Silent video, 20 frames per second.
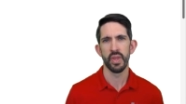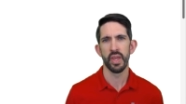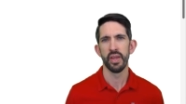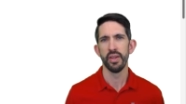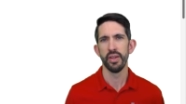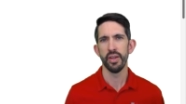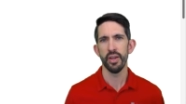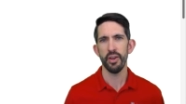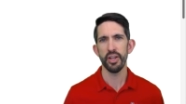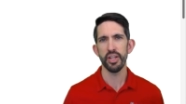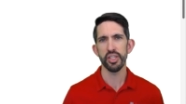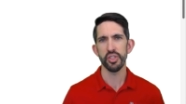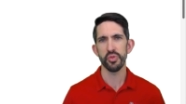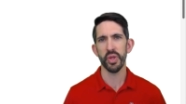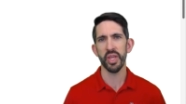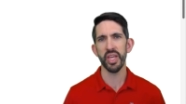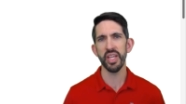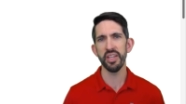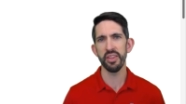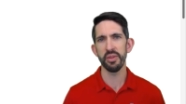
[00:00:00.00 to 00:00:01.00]
All right, as we
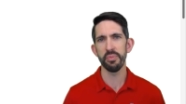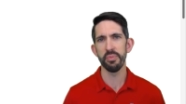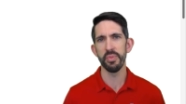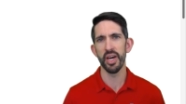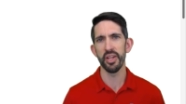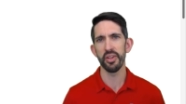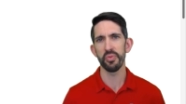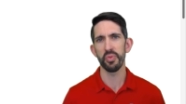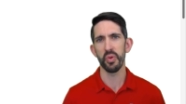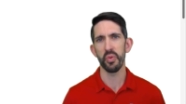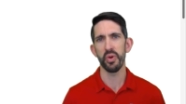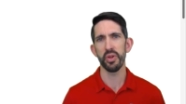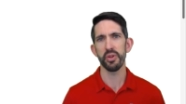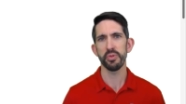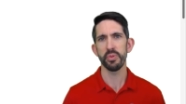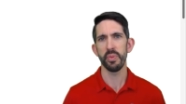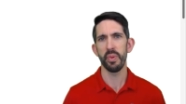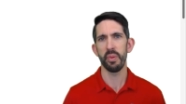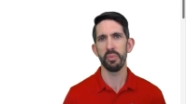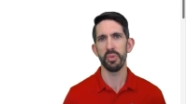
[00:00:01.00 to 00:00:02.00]
get into the model, we want to
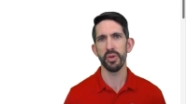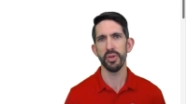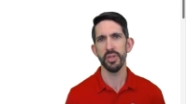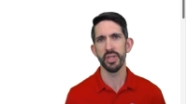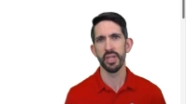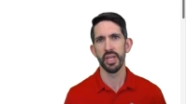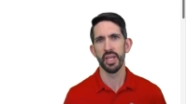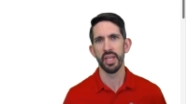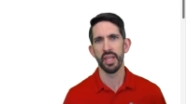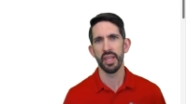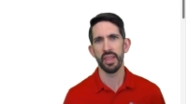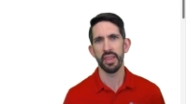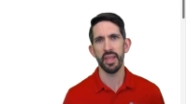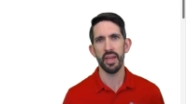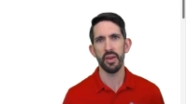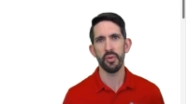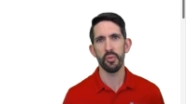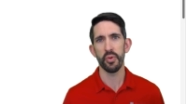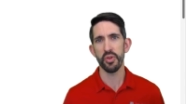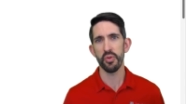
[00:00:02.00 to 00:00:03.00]
remember
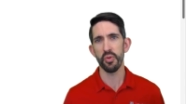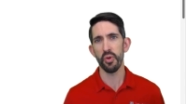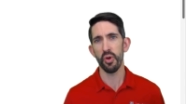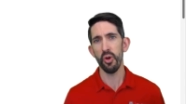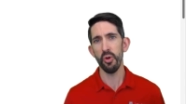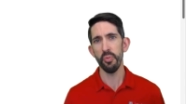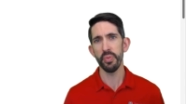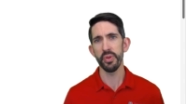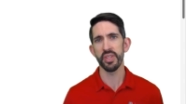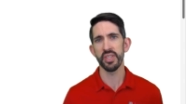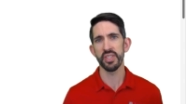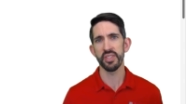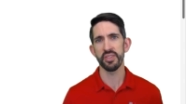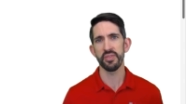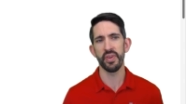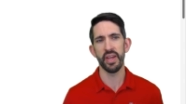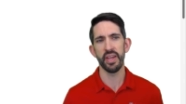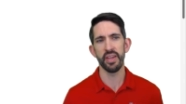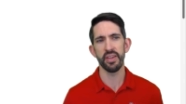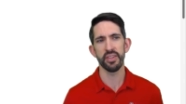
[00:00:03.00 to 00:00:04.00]
that when you open these
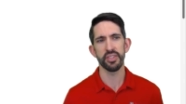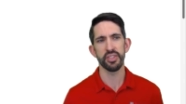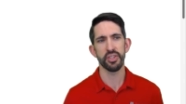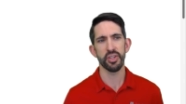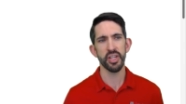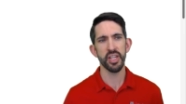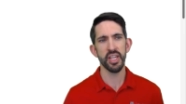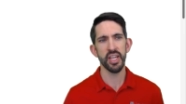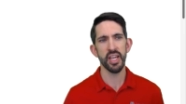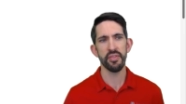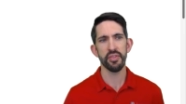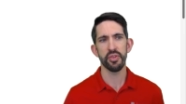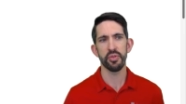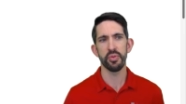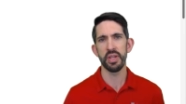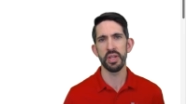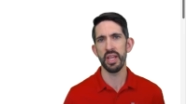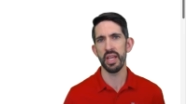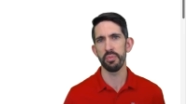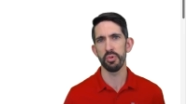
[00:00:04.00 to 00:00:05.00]
files, you're going to have to
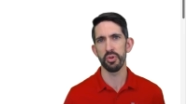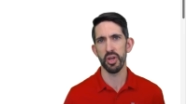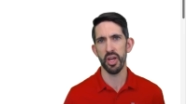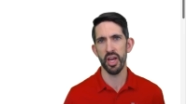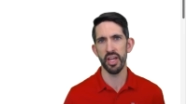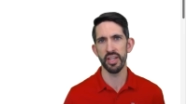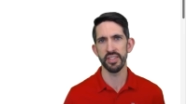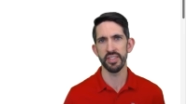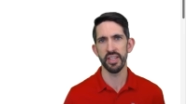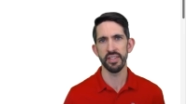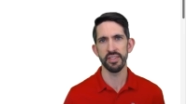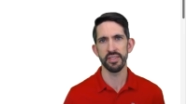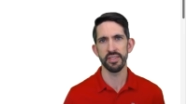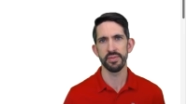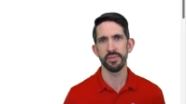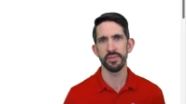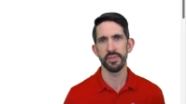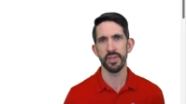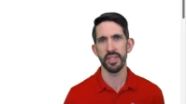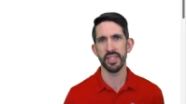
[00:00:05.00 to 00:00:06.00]
enable content,
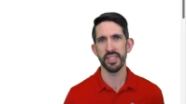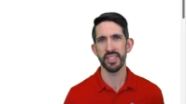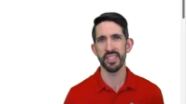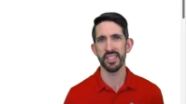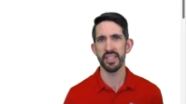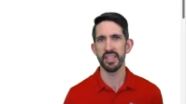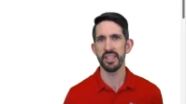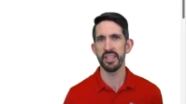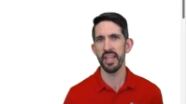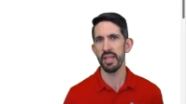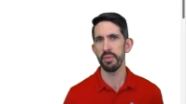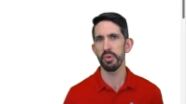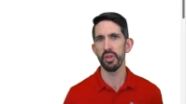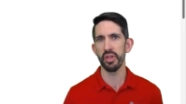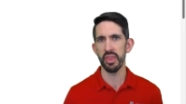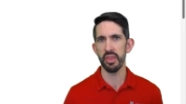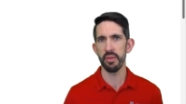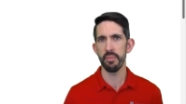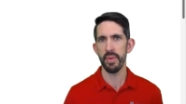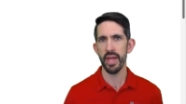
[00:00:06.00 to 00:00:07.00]
right? This is
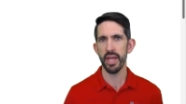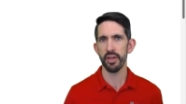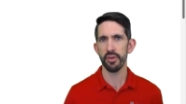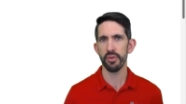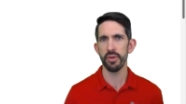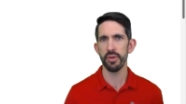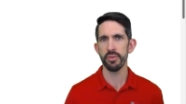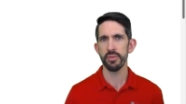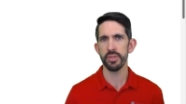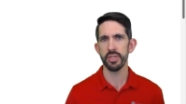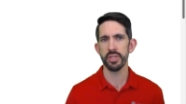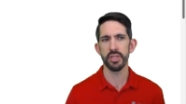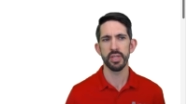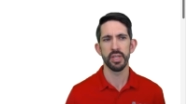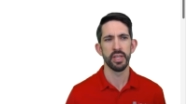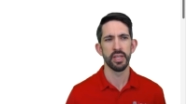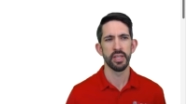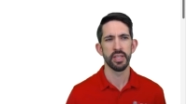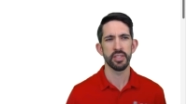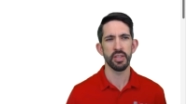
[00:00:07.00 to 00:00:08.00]
enabling the macros.
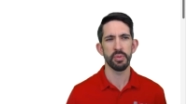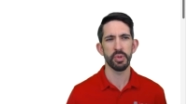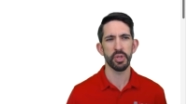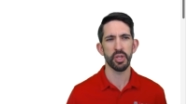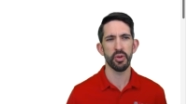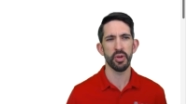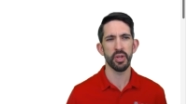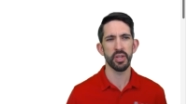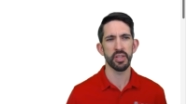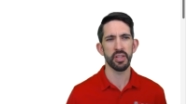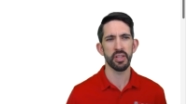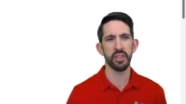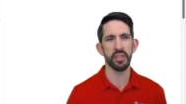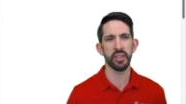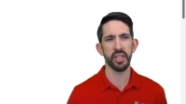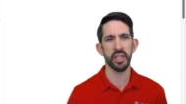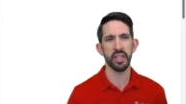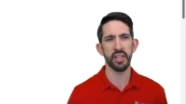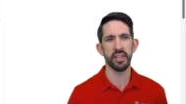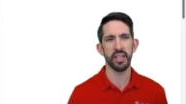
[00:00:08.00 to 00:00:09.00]
So I'm going to go ahead and
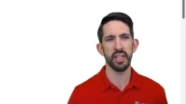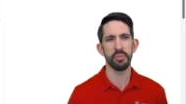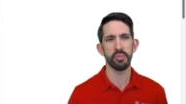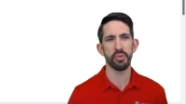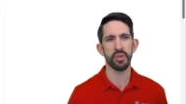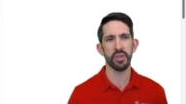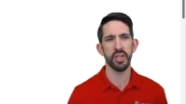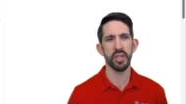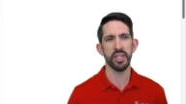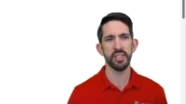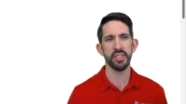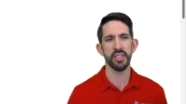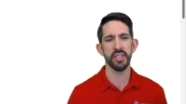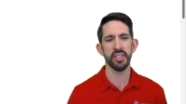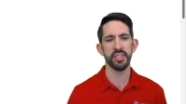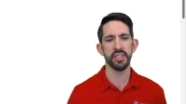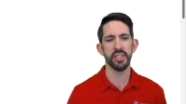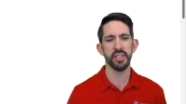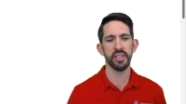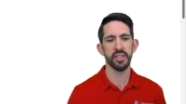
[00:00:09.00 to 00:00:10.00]
click enable
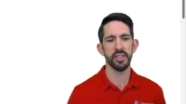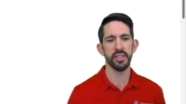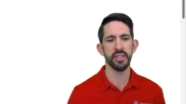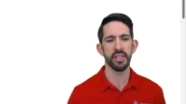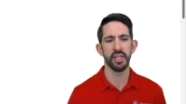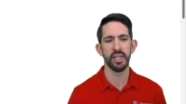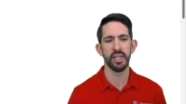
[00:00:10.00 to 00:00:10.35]
content here.